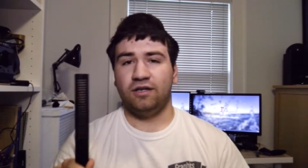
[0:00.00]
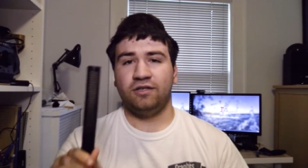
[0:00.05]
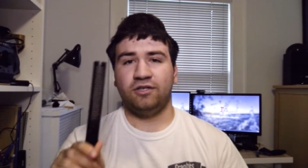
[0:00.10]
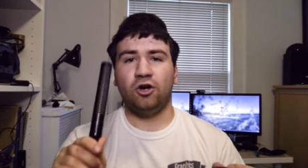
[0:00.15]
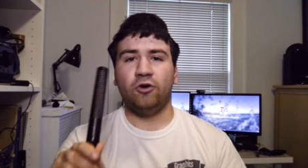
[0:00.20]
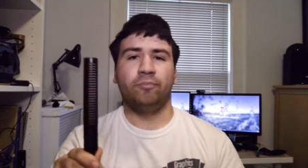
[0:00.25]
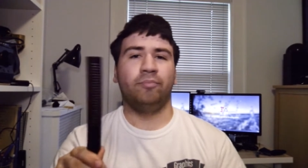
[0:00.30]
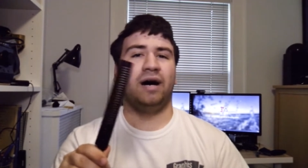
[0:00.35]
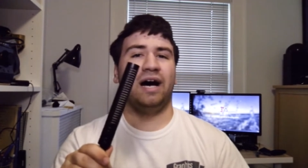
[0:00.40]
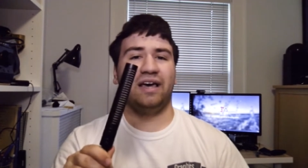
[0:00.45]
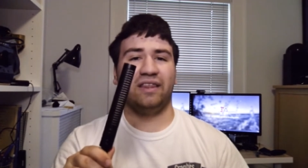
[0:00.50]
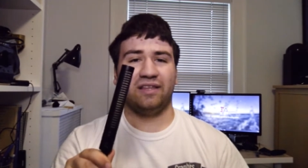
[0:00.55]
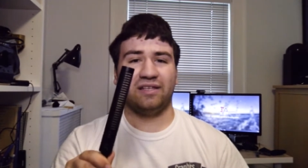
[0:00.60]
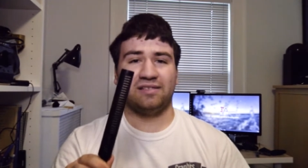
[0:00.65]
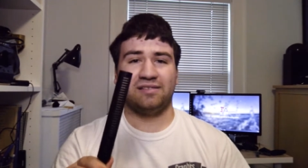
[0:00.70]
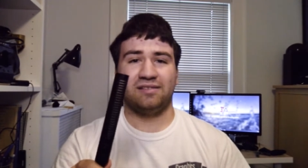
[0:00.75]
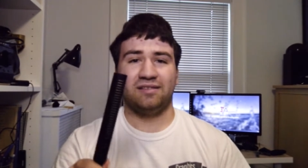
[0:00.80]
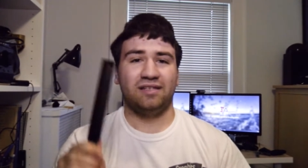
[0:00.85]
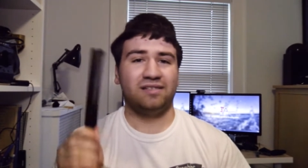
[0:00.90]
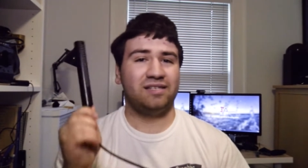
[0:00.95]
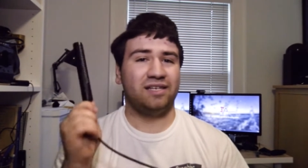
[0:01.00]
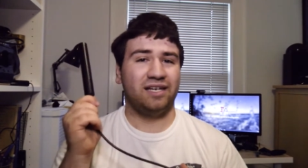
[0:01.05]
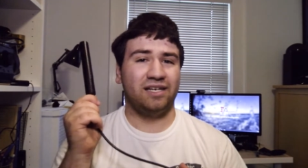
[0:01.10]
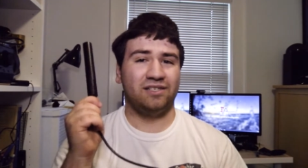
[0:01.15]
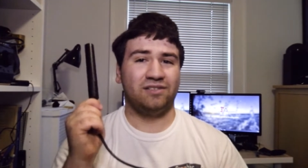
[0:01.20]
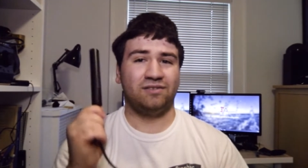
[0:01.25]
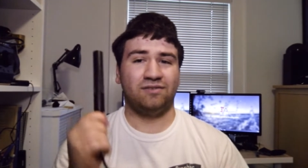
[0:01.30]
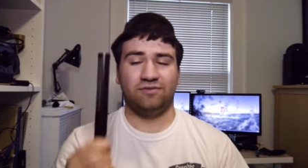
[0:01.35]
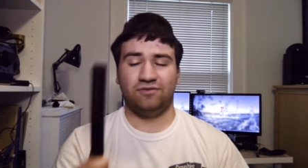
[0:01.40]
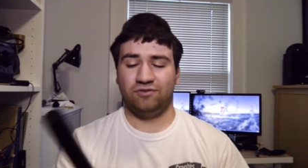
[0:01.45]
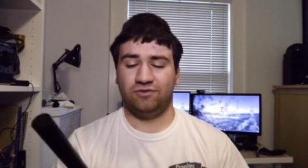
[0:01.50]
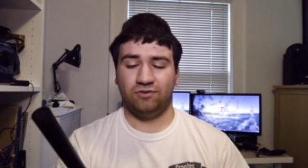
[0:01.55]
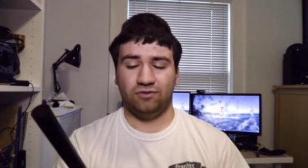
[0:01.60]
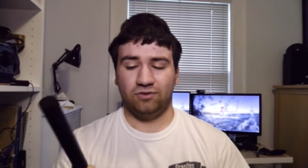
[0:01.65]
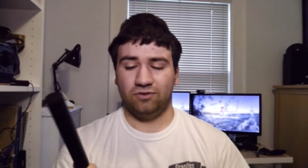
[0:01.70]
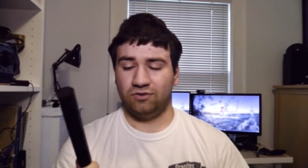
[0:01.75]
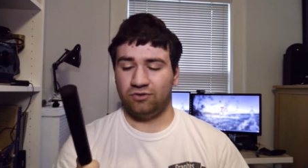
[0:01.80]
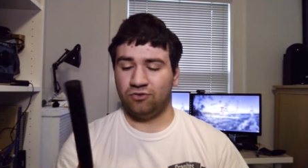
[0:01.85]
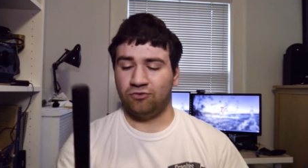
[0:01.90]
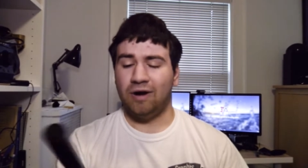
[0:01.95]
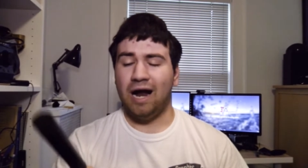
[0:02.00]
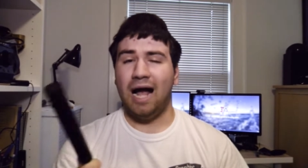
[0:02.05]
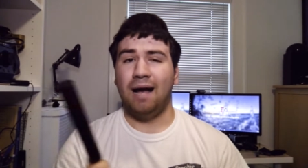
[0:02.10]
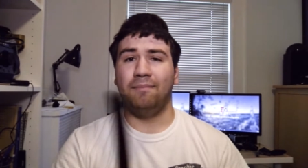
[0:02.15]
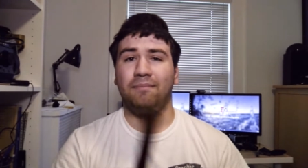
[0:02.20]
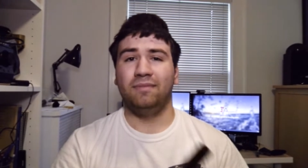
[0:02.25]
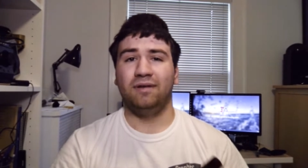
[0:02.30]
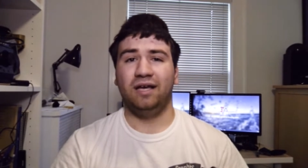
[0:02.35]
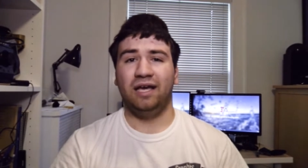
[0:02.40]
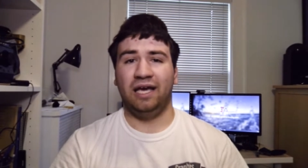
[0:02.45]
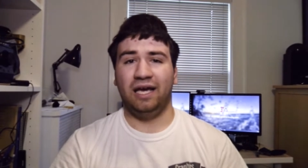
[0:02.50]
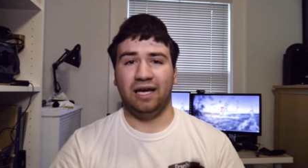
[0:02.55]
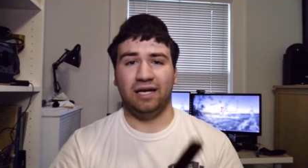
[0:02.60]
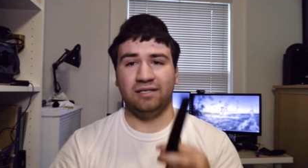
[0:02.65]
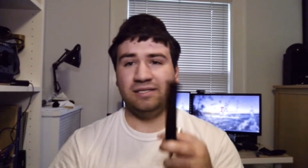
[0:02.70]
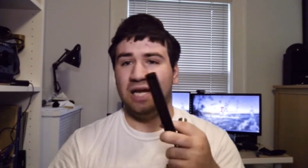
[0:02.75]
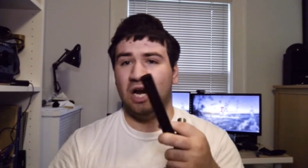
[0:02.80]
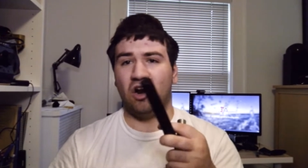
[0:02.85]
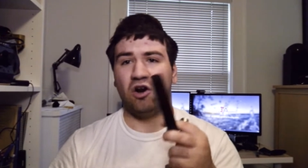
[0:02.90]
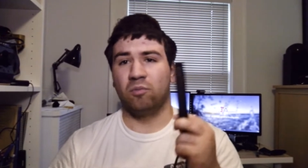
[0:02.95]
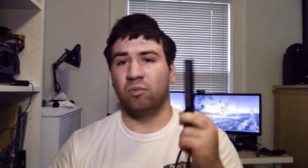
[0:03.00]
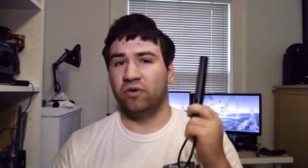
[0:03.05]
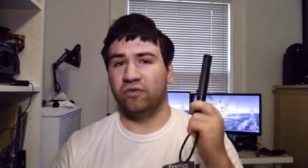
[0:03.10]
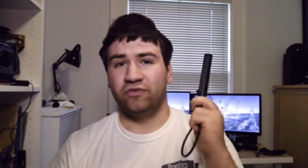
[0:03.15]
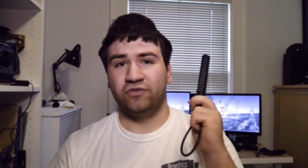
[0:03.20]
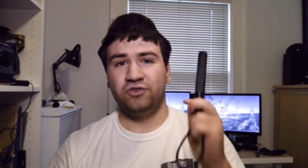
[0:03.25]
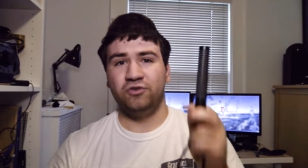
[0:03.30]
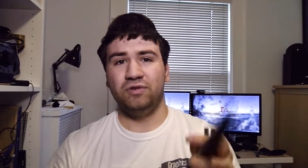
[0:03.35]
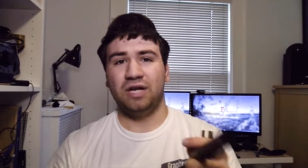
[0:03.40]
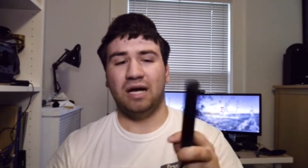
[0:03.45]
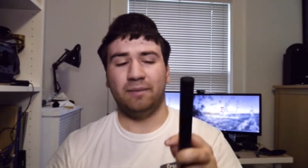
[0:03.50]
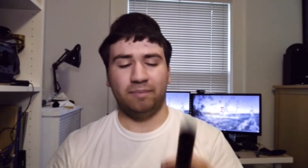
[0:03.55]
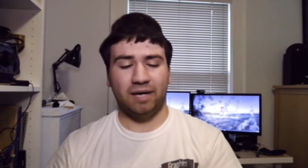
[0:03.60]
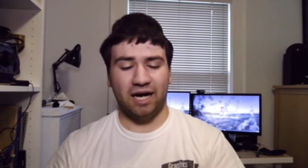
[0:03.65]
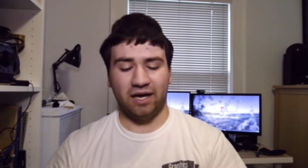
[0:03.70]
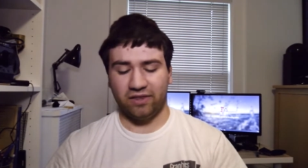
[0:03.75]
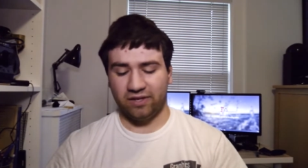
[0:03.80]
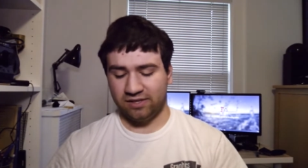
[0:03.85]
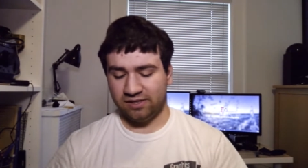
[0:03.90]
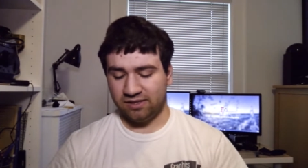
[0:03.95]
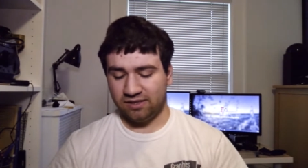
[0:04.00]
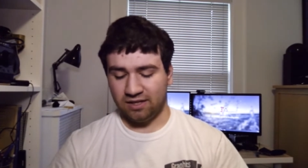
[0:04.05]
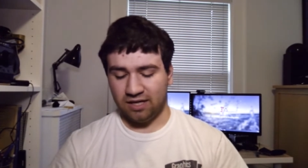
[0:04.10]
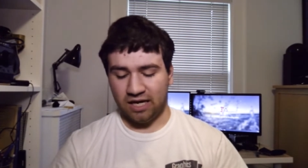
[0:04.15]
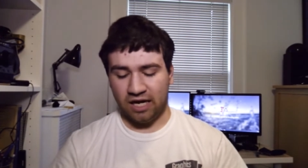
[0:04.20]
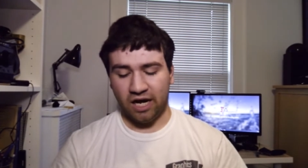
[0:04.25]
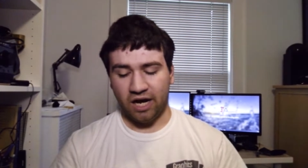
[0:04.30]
Don't buy this. This thing is crap and terrible. Do not buy this.